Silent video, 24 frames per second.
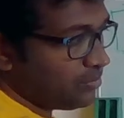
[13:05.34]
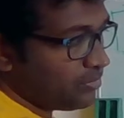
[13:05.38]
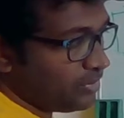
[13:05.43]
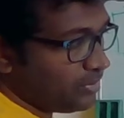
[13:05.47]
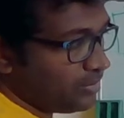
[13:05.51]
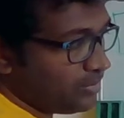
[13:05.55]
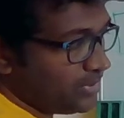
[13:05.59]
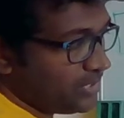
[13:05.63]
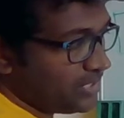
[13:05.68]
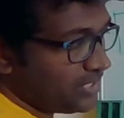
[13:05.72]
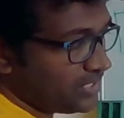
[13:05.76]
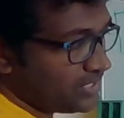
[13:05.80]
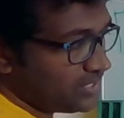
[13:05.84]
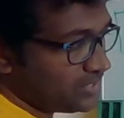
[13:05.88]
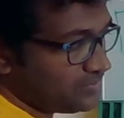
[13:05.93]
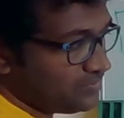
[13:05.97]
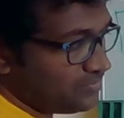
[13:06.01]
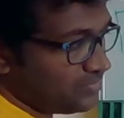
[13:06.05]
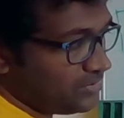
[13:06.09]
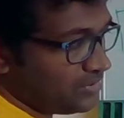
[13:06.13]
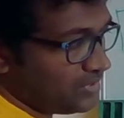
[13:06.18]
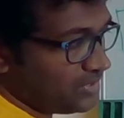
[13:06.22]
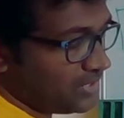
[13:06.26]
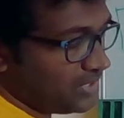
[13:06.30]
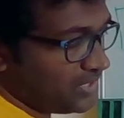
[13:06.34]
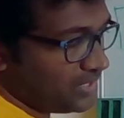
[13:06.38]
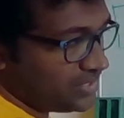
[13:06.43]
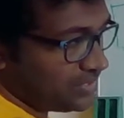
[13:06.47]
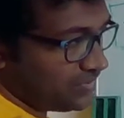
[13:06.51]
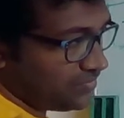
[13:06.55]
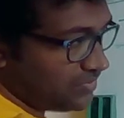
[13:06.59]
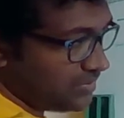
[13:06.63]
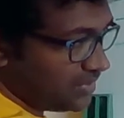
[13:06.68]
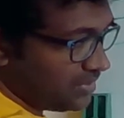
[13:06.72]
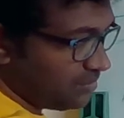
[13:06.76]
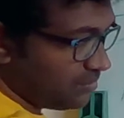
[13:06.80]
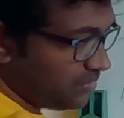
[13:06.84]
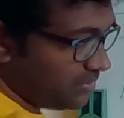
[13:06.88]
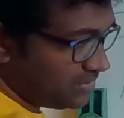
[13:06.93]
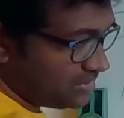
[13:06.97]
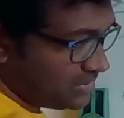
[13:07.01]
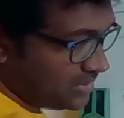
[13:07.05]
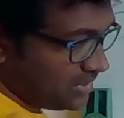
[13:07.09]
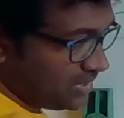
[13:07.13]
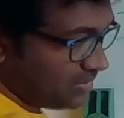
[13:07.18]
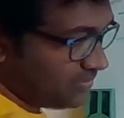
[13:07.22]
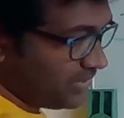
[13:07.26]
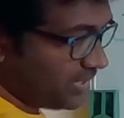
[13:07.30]
probabilities for each of the numbers
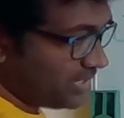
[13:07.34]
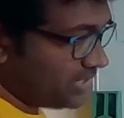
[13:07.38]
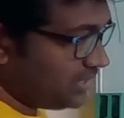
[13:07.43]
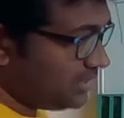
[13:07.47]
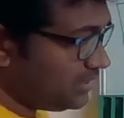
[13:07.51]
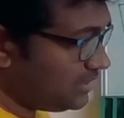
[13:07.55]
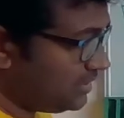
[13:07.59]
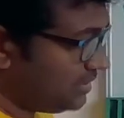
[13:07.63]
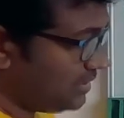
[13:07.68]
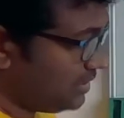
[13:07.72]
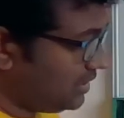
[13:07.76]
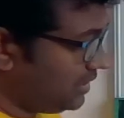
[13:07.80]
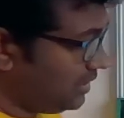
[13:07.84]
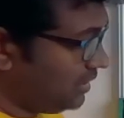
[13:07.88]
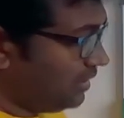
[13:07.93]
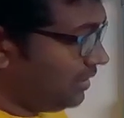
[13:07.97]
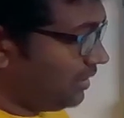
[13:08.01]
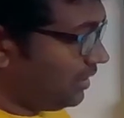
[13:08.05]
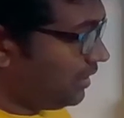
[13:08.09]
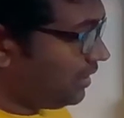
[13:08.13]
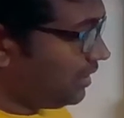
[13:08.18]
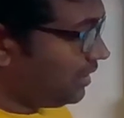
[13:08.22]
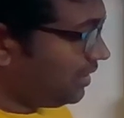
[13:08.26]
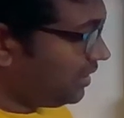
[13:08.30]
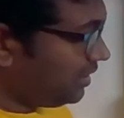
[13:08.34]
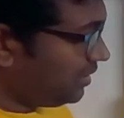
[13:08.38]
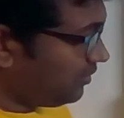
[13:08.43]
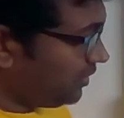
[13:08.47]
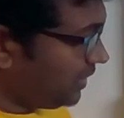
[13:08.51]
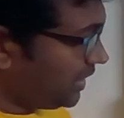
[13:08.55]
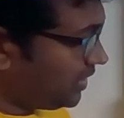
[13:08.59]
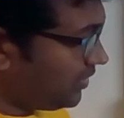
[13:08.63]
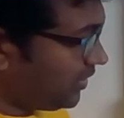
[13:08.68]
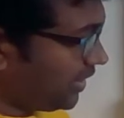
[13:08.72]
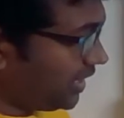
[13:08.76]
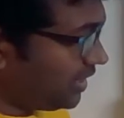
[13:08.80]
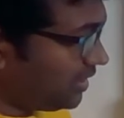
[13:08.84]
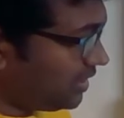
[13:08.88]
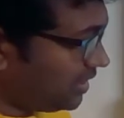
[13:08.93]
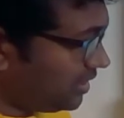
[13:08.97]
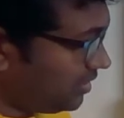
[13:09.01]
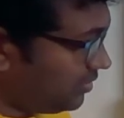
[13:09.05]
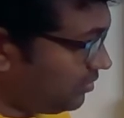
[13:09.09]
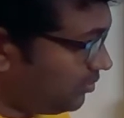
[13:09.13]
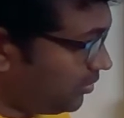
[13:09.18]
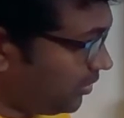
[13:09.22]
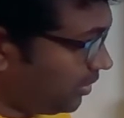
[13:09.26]
and divide it. We are trying to give